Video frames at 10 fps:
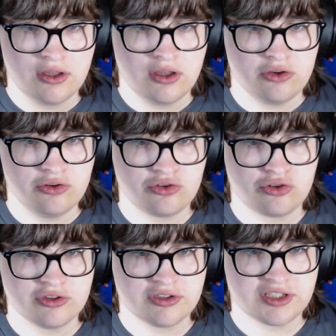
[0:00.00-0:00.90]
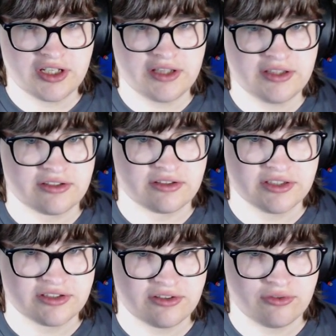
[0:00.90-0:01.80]
you should see in this
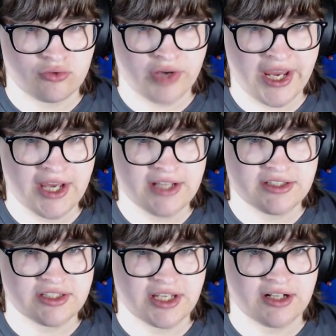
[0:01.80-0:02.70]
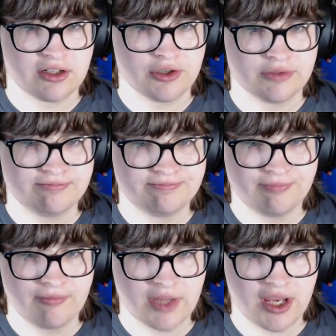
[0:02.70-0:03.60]
list Regate Standalone.
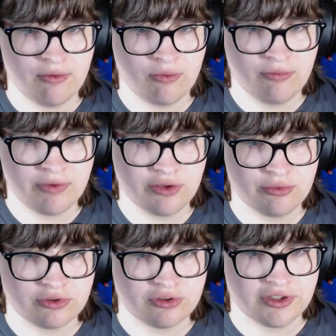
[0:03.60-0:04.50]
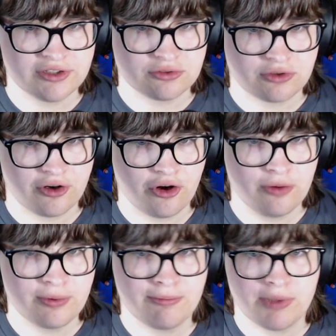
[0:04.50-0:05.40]
And then what you'll do is you'll go
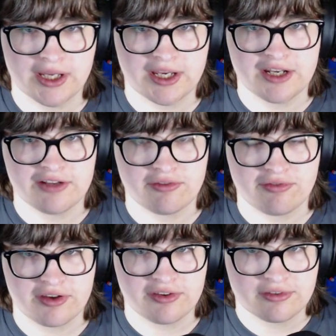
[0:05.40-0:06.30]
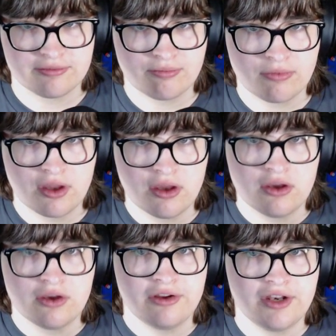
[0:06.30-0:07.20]
open plugin interface.
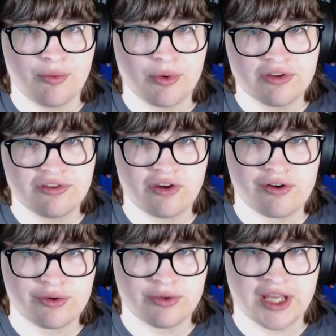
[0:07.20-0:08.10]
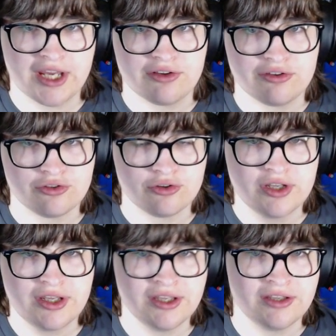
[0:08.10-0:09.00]
Now what this is going to allow you to do
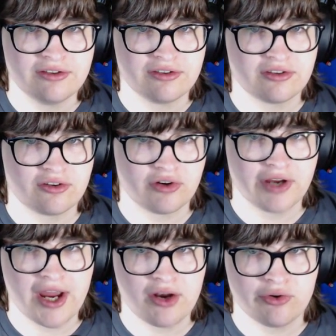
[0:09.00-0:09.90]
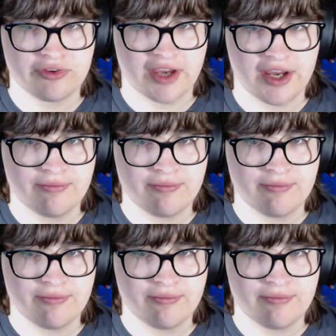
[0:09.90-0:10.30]
is create a noise gate.